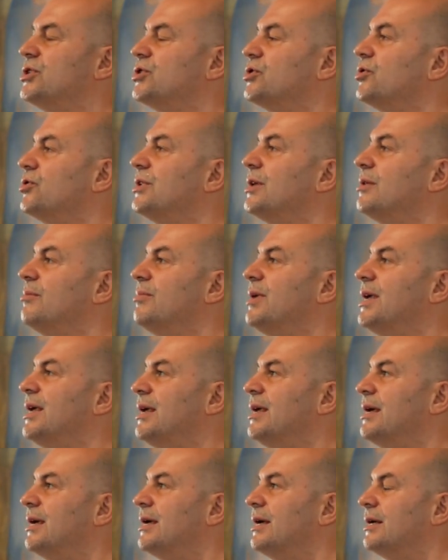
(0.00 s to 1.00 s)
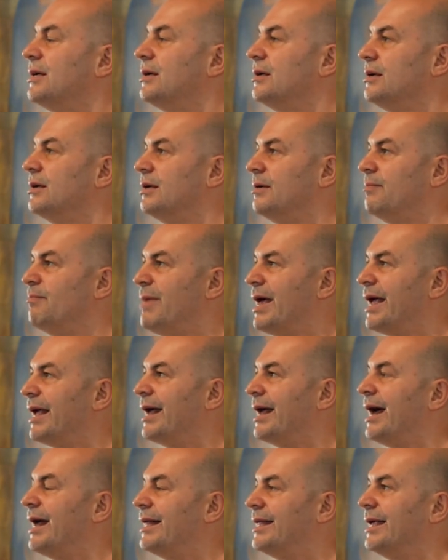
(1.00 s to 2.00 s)
shouldn't be
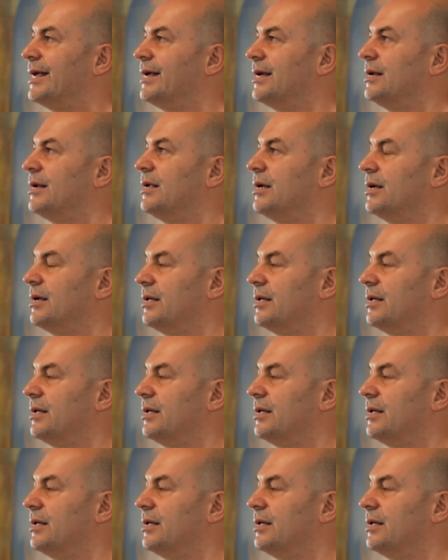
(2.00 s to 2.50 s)
mechanical.